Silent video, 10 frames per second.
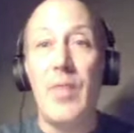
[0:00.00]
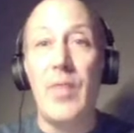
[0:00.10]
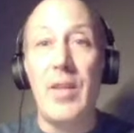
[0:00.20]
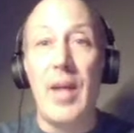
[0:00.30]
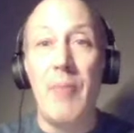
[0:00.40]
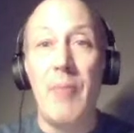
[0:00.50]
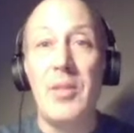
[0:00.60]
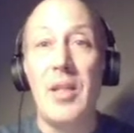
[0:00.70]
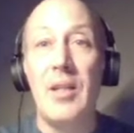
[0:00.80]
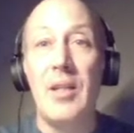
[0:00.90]

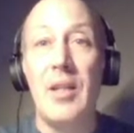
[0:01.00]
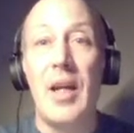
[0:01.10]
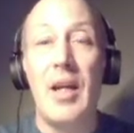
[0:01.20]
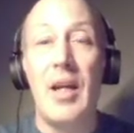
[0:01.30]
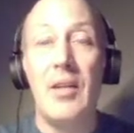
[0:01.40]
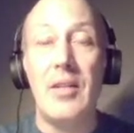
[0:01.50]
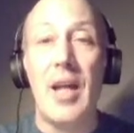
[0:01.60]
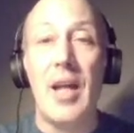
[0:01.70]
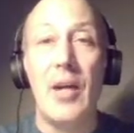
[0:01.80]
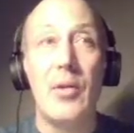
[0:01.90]
Edmonton and
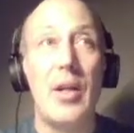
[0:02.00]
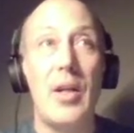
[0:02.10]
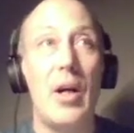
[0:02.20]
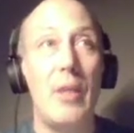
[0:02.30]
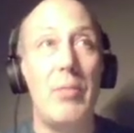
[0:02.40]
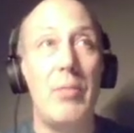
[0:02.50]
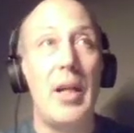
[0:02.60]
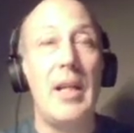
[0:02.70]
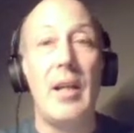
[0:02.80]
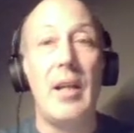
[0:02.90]
Calgary are playing
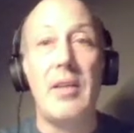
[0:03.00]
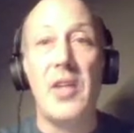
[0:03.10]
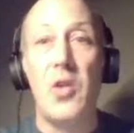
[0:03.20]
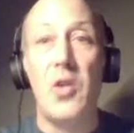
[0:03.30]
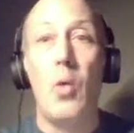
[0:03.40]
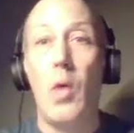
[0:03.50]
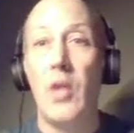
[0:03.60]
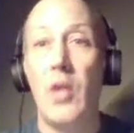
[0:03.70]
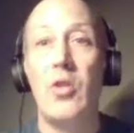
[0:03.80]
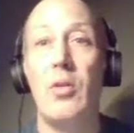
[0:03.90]
like they don't want to
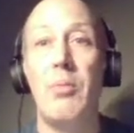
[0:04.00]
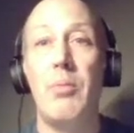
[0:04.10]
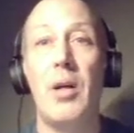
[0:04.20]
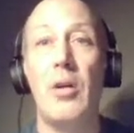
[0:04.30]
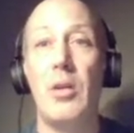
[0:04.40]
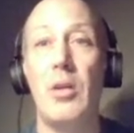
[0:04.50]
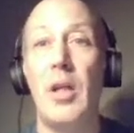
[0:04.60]
shoot the puck all game.